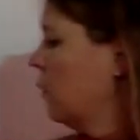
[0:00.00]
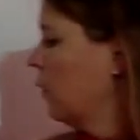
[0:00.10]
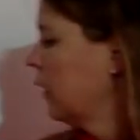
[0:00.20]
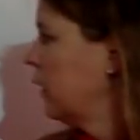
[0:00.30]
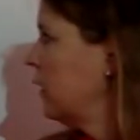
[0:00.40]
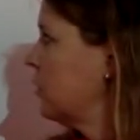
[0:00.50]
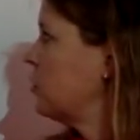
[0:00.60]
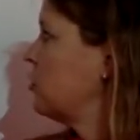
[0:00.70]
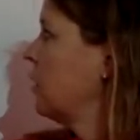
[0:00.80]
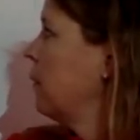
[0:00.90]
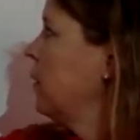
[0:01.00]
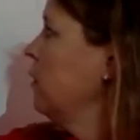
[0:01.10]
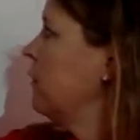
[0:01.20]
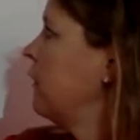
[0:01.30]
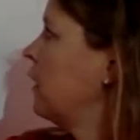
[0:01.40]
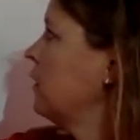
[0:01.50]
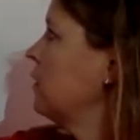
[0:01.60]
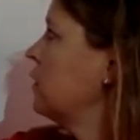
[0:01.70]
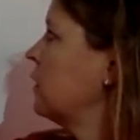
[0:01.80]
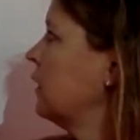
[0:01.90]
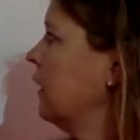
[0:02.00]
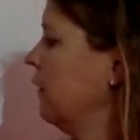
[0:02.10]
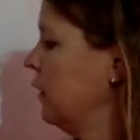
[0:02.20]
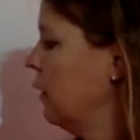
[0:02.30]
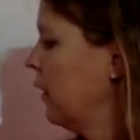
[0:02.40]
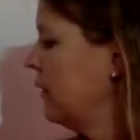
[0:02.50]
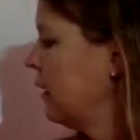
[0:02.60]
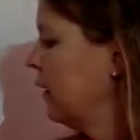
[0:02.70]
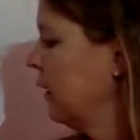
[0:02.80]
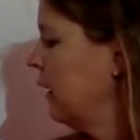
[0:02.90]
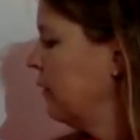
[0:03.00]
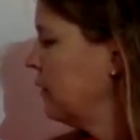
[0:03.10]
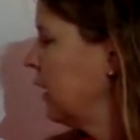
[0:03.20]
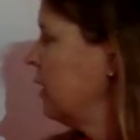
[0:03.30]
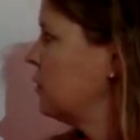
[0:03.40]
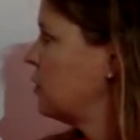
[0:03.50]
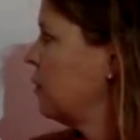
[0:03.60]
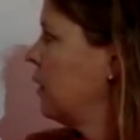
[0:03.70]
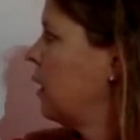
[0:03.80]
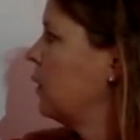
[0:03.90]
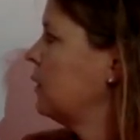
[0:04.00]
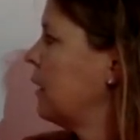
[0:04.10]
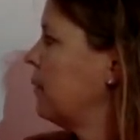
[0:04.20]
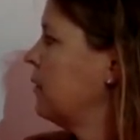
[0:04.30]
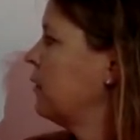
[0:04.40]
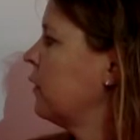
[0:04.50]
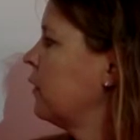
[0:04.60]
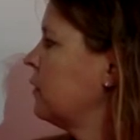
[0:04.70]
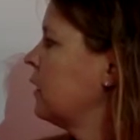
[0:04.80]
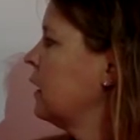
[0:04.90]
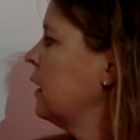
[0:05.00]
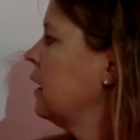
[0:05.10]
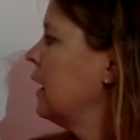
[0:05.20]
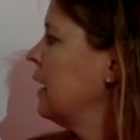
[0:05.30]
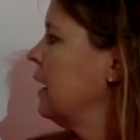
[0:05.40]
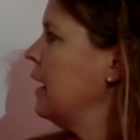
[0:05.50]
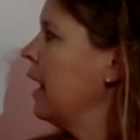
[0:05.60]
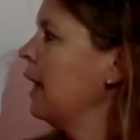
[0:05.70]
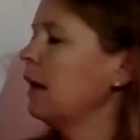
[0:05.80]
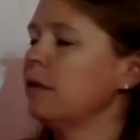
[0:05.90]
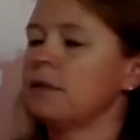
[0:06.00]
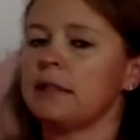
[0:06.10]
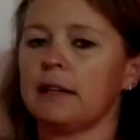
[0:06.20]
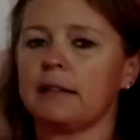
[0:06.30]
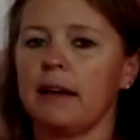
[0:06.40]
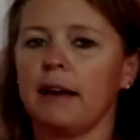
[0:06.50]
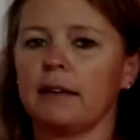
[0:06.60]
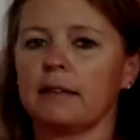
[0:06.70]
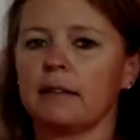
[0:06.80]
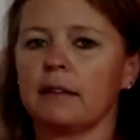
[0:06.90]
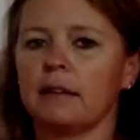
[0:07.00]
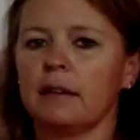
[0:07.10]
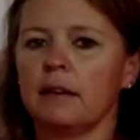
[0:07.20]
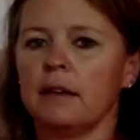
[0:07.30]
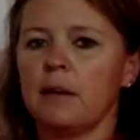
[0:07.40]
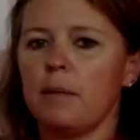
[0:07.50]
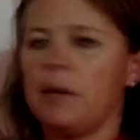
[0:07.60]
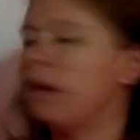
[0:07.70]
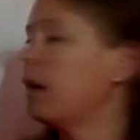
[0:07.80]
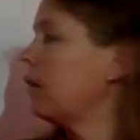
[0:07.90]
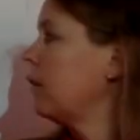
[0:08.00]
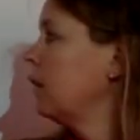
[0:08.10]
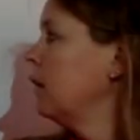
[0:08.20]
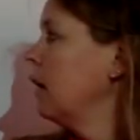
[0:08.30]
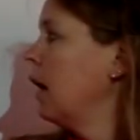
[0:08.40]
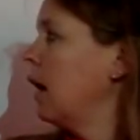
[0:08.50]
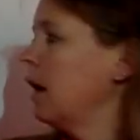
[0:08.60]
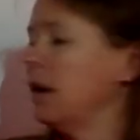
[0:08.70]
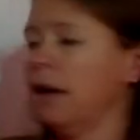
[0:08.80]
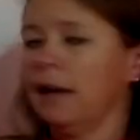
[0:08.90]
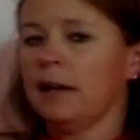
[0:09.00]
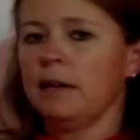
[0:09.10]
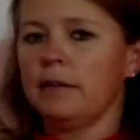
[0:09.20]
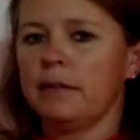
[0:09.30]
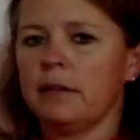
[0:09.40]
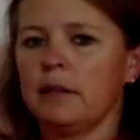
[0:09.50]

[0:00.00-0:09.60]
We're going to distribute first, even though that's on the left side. Distribute always happens first. Negative 6x, be careful, a negative